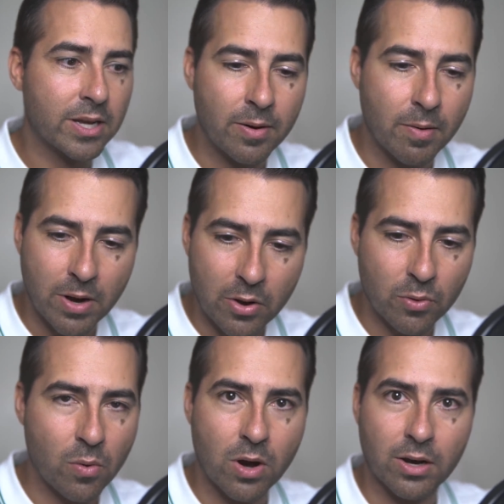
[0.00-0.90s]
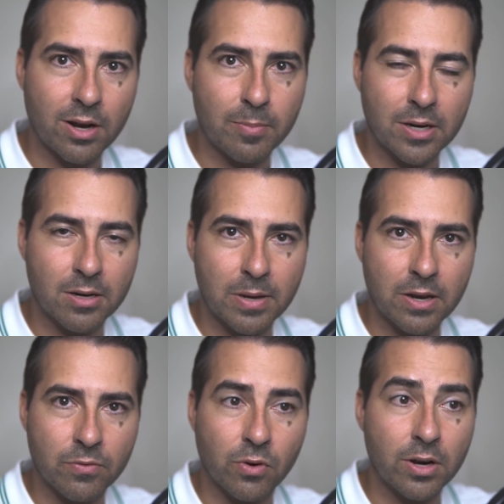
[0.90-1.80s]
And I'm not requiring anybody to pay
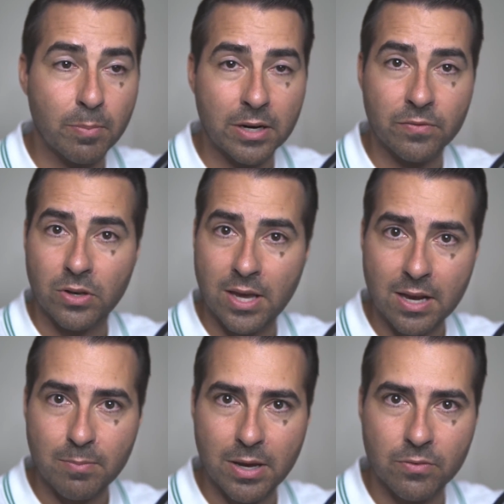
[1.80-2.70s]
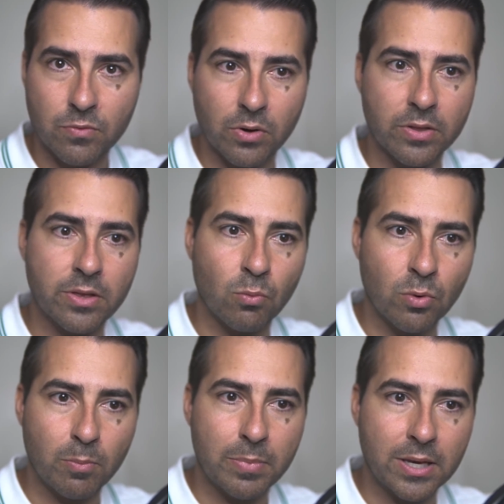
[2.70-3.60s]
for it, but if you can pay for it, there
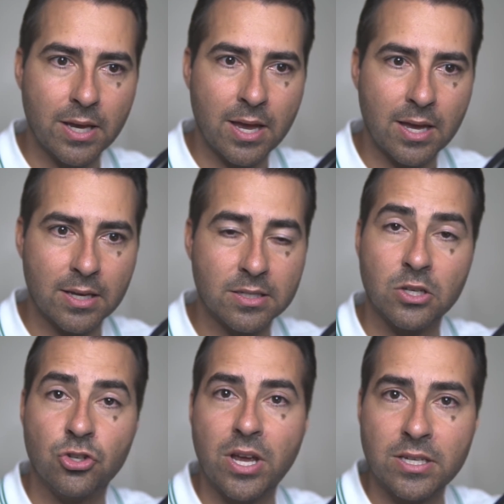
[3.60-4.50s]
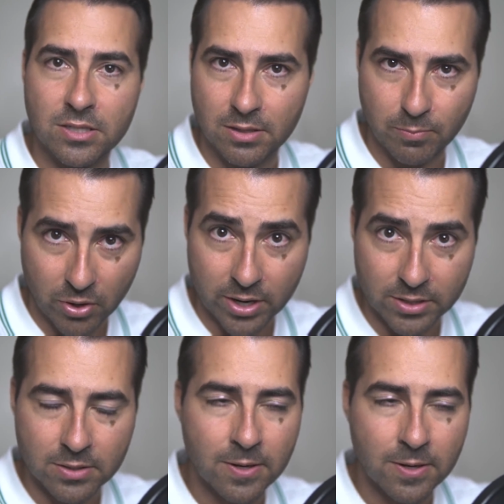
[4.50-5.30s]
will be a suggested price.